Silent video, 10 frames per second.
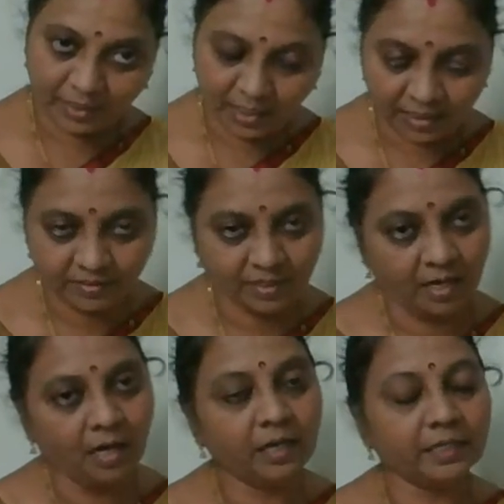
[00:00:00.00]
His
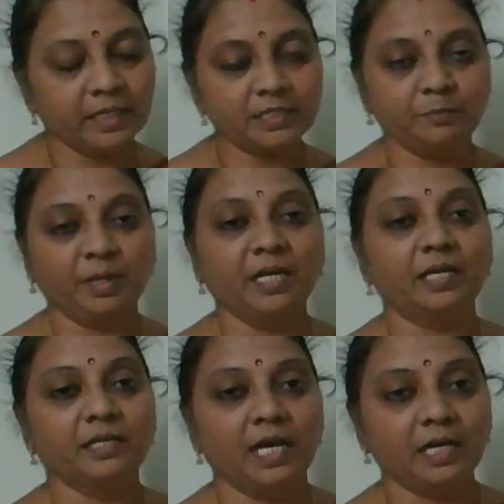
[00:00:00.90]
car is bigger
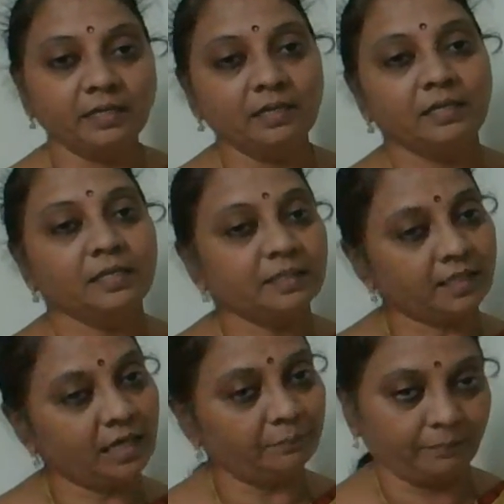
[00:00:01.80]
than
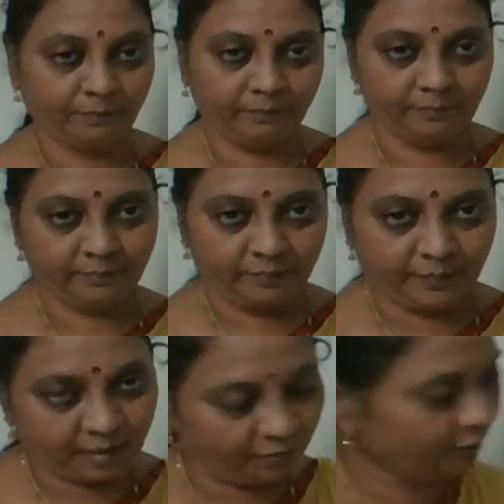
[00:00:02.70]
them.
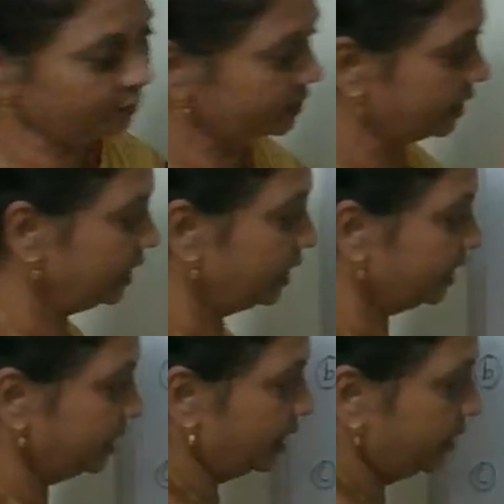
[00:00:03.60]
If you say like
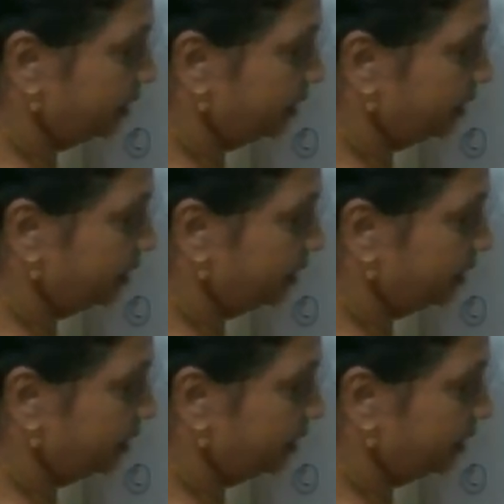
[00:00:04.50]
that,